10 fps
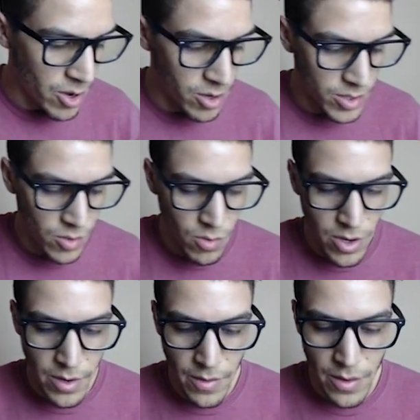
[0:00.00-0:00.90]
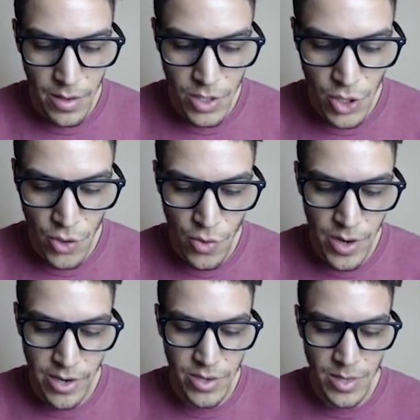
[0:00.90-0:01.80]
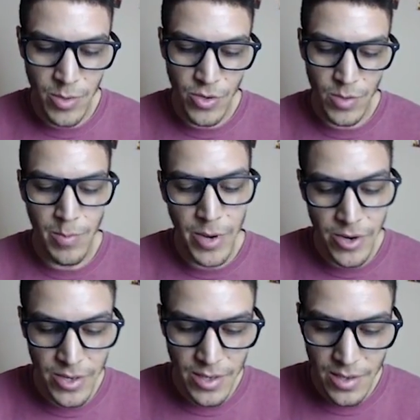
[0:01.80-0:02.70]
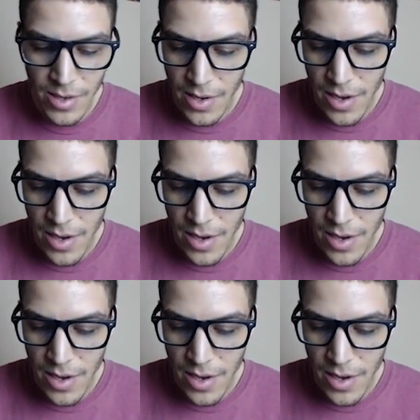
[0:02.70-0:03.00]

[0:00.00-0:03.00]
We are also running 2 Energy Boost Beerus.